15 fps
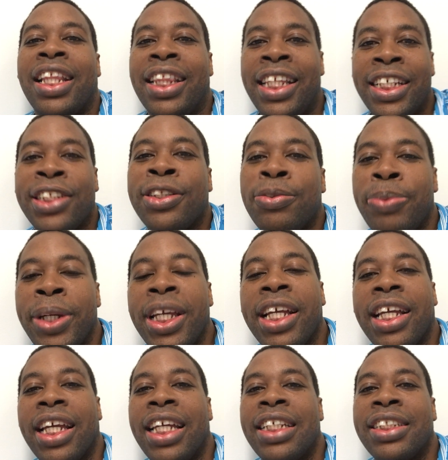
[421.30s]
this
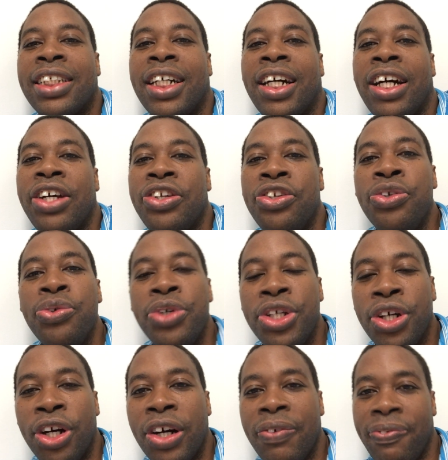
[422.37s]
week is New
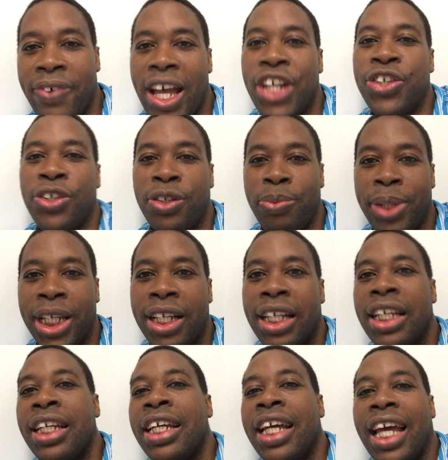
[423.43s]
York Fashion Week,
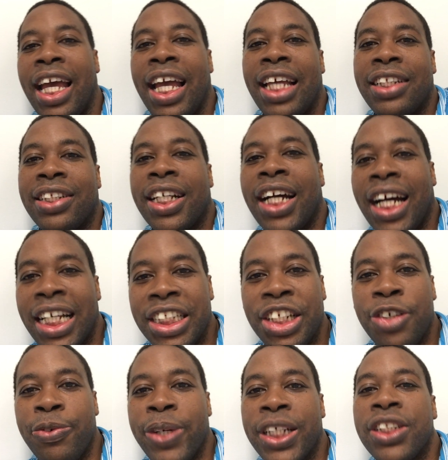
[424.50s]
and
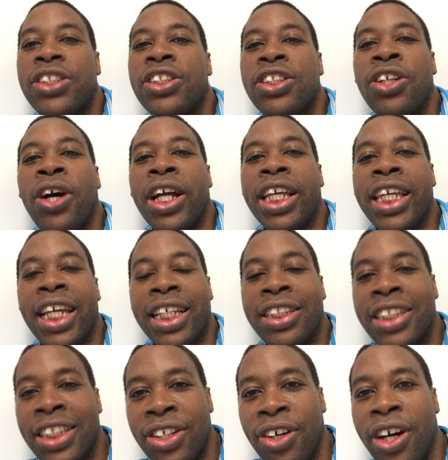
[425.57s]
Kanye West
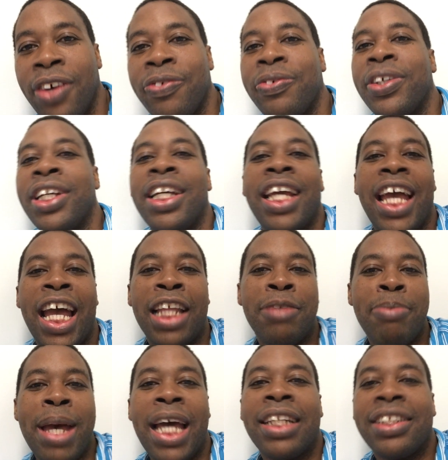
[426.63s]
kicked it off at
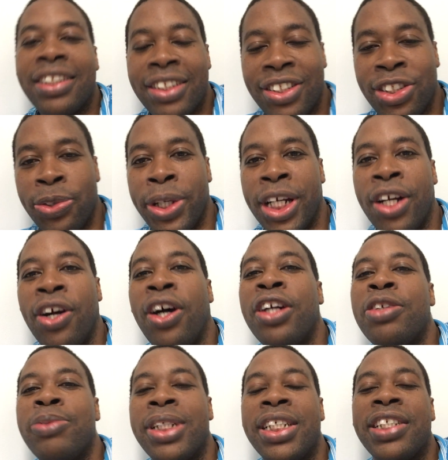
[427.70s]
Madison Square
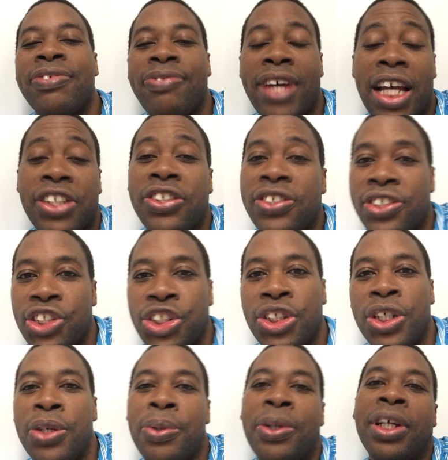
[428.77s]
Garden with his fashion
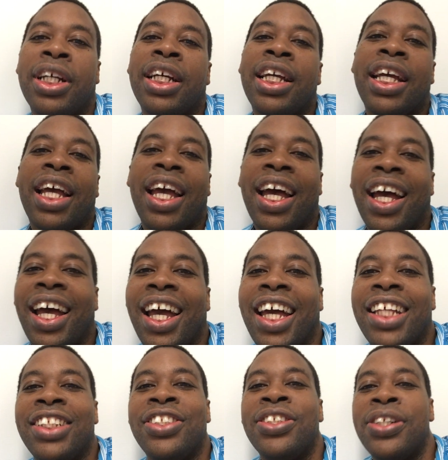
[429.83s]
show.
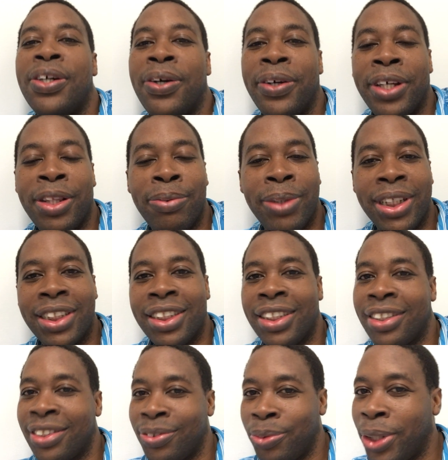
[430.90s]
And, it
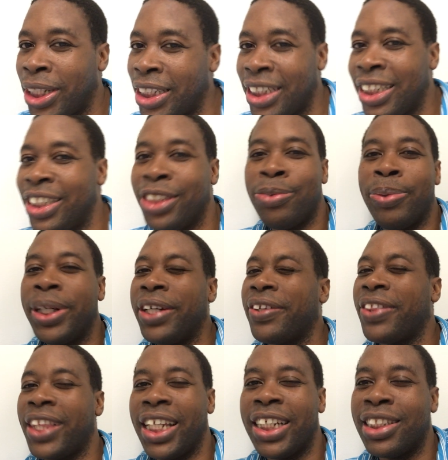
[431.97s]
was one of these
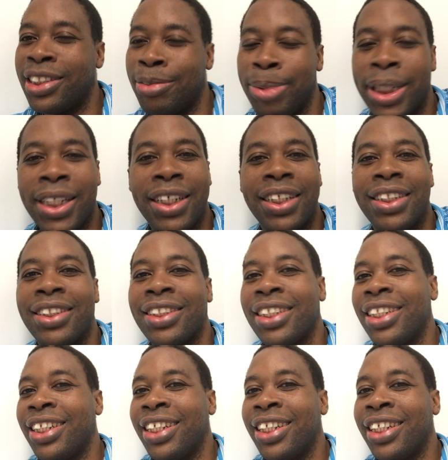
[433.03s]
weird things because